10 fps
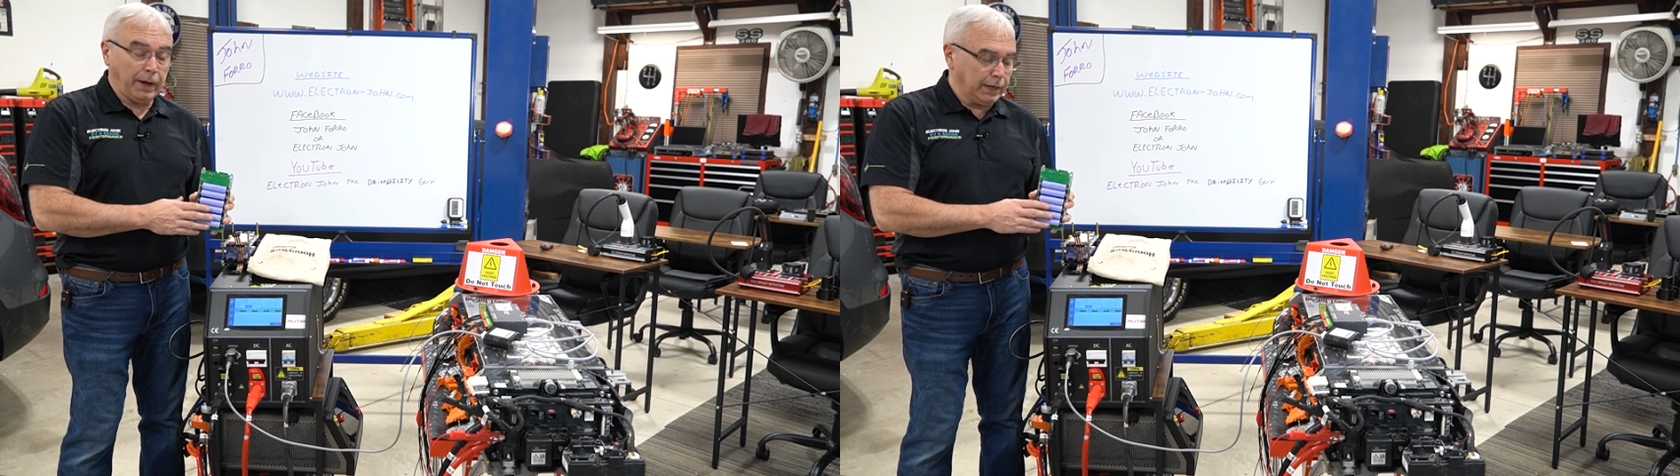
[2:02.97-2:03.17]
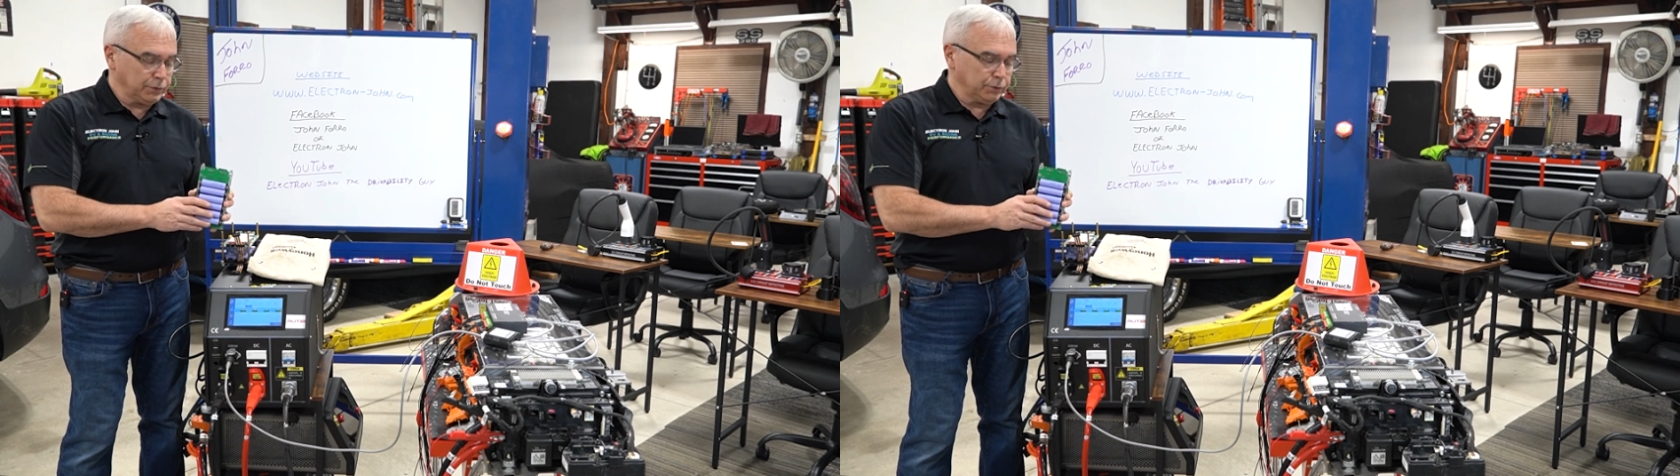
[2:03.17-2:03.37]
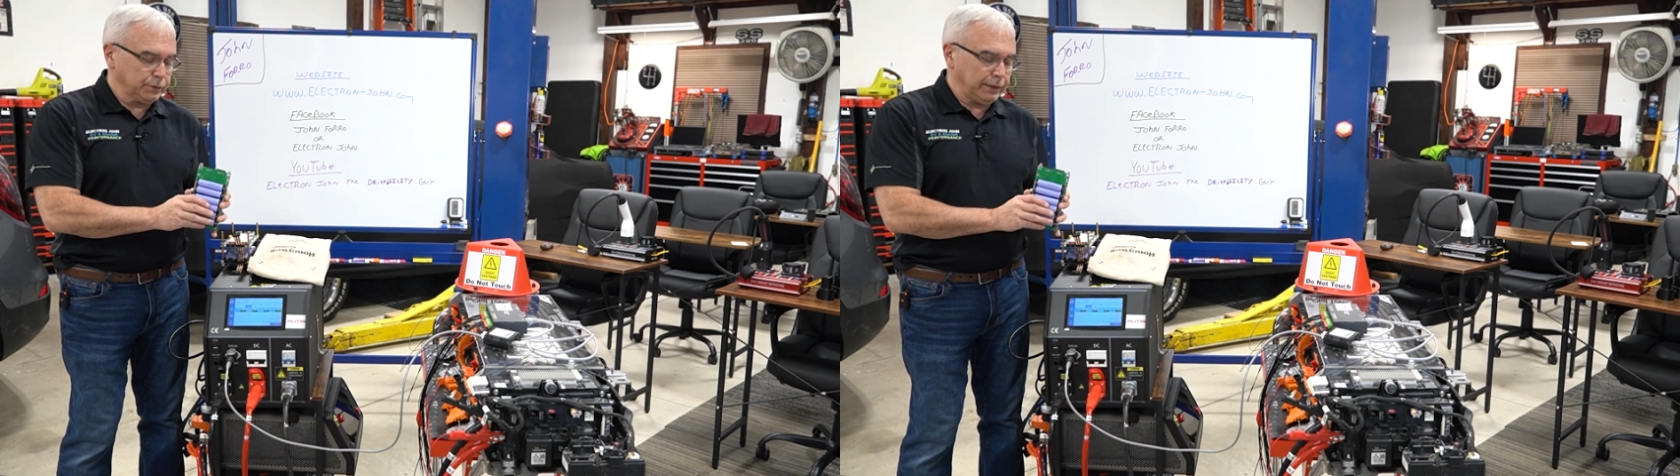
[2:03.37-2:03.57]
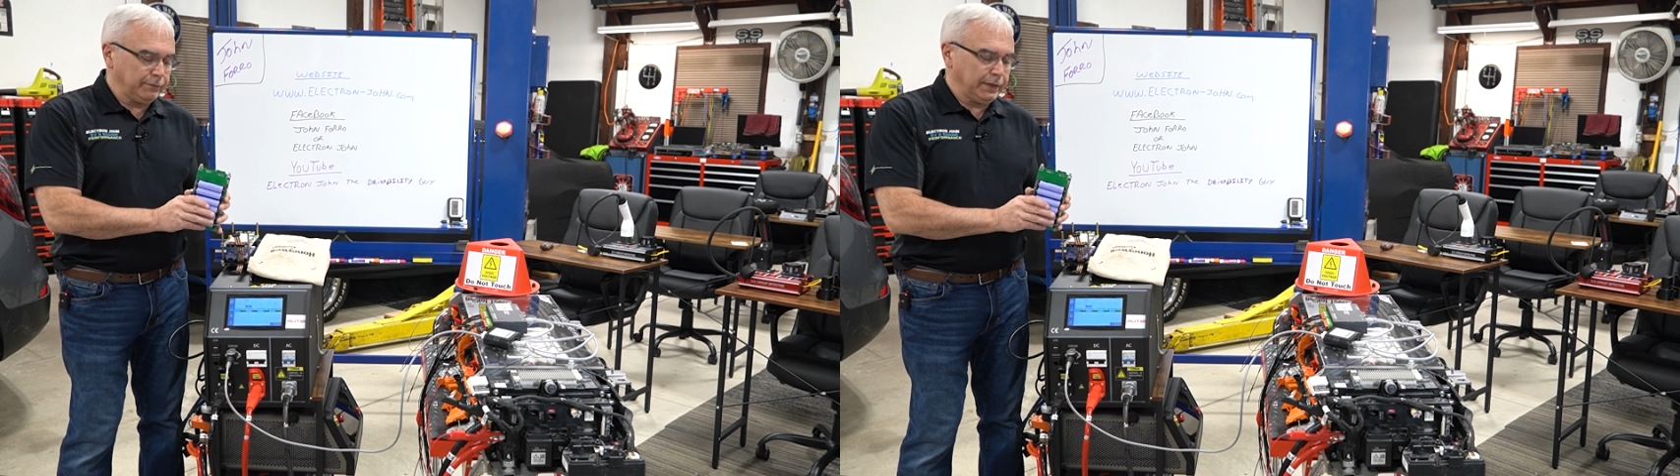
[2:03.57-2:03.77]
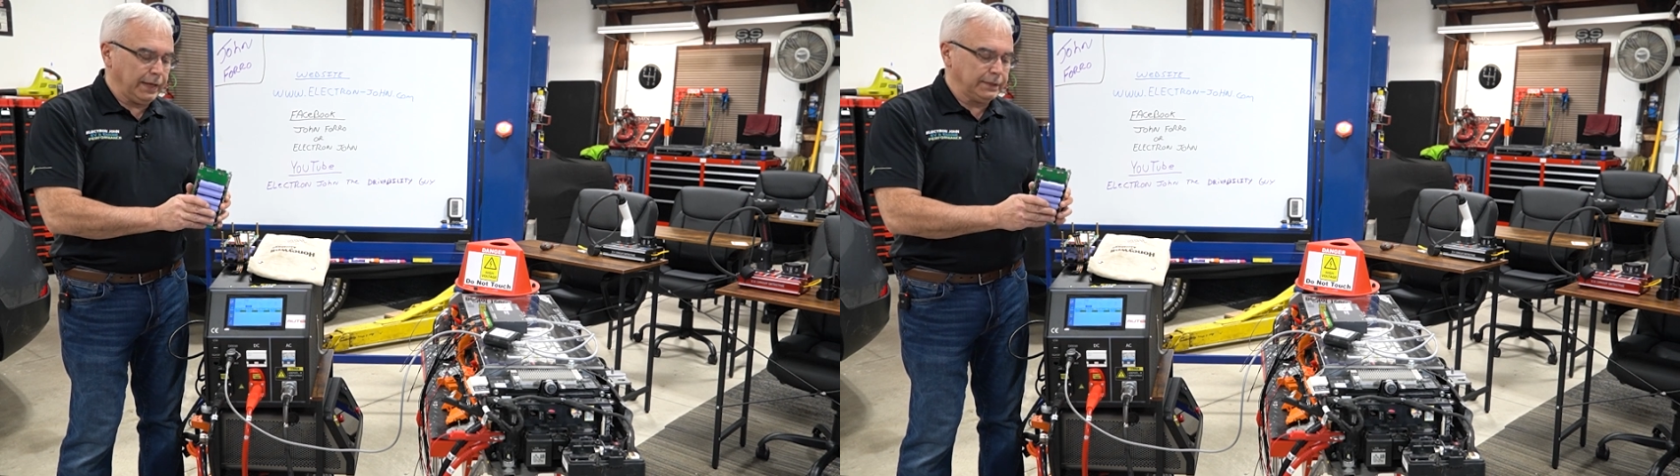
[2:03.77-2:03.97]
modules,
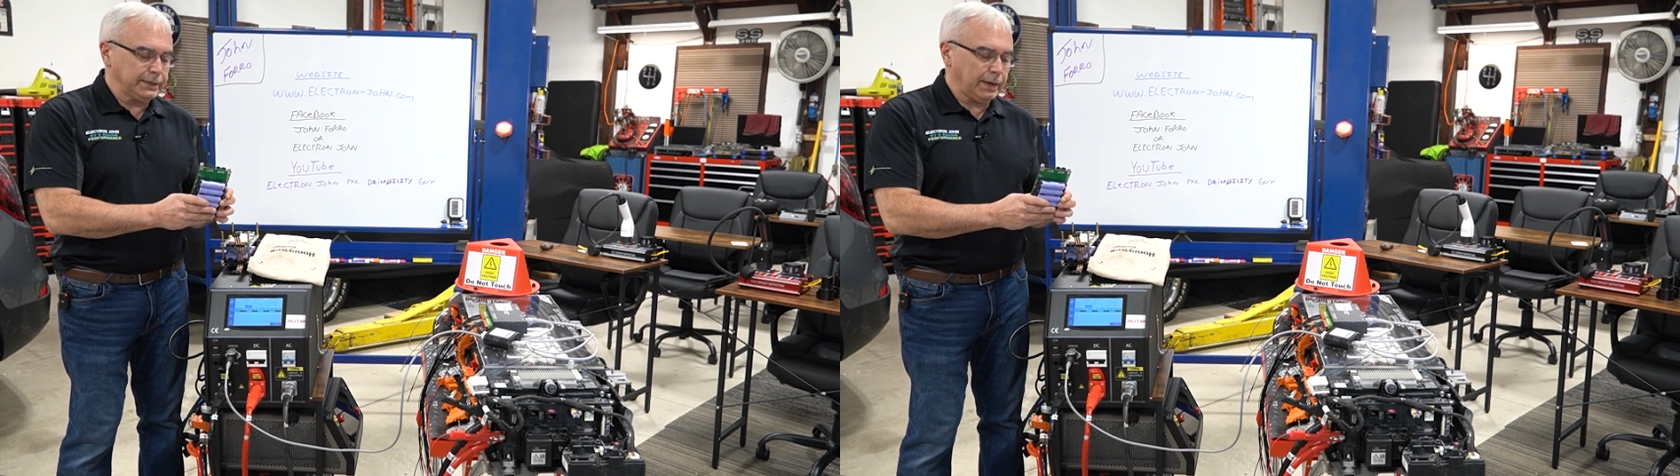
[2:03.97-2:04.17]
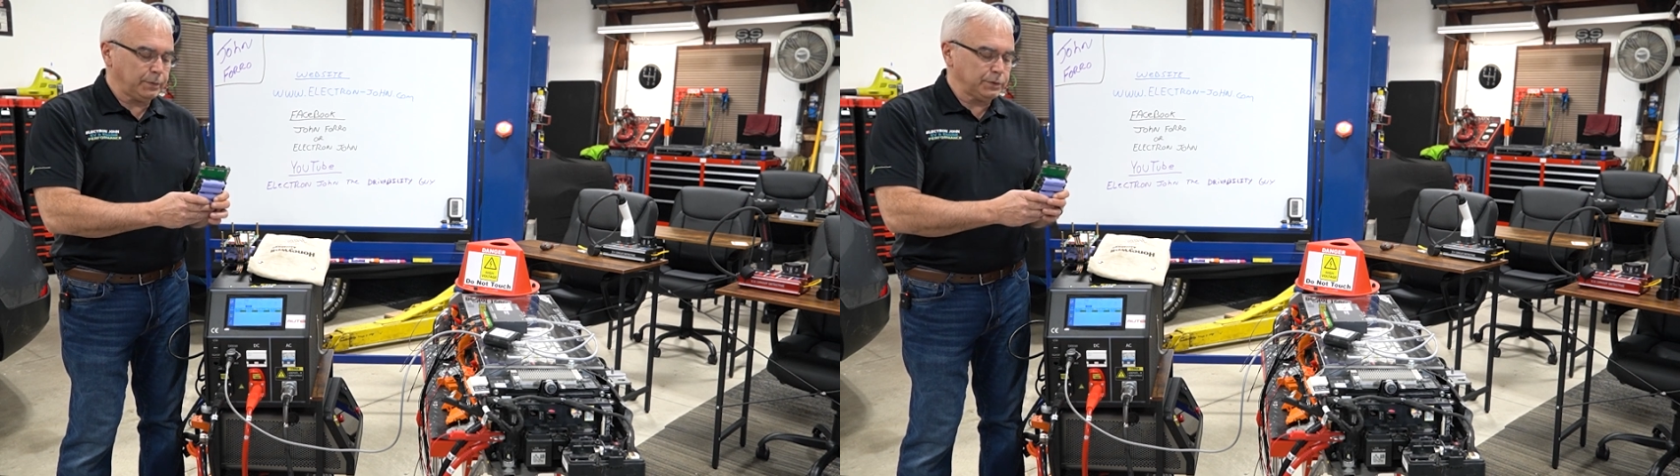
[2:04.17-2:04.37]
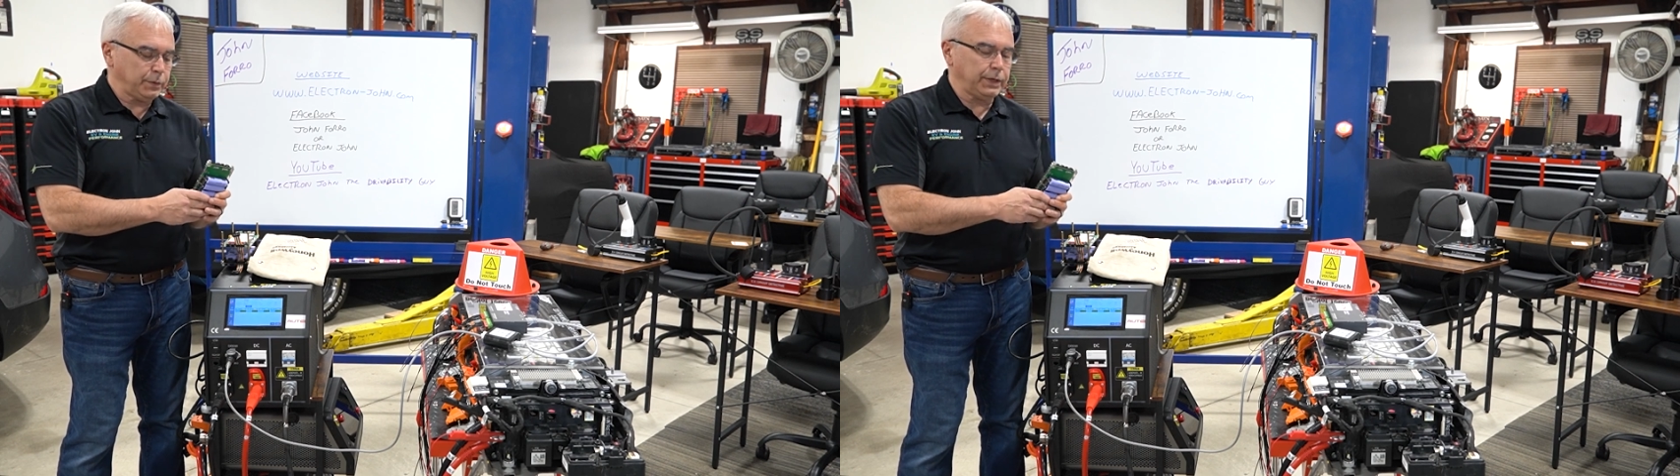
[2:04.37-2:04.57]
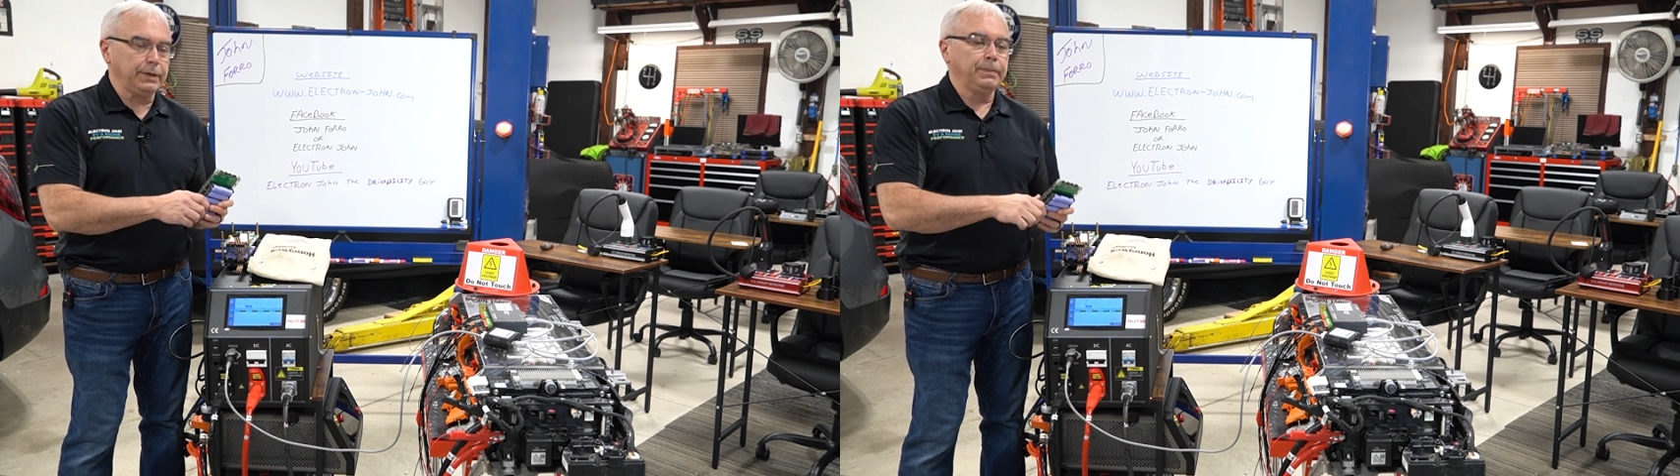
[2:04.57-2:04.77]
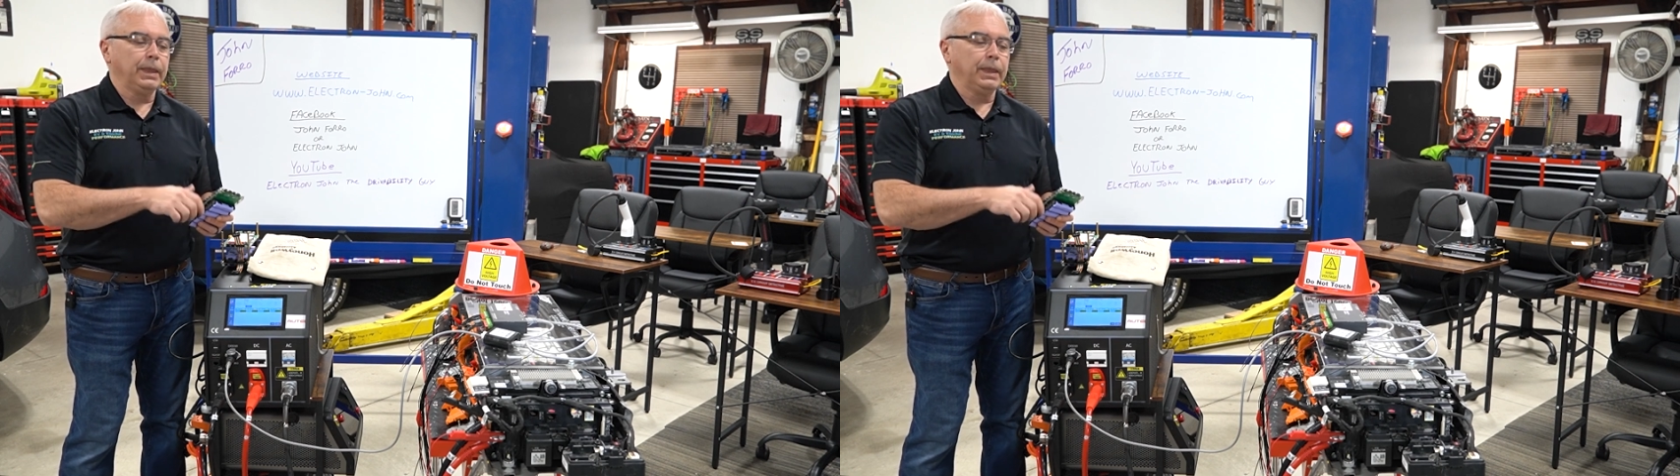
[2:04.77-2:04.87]
whatever the case happens to be.